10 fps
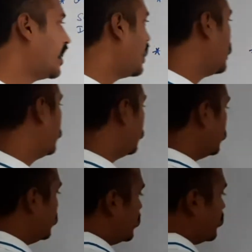
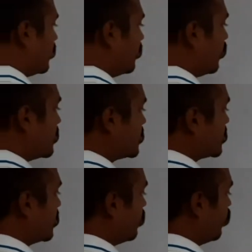And here one
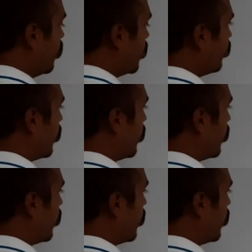more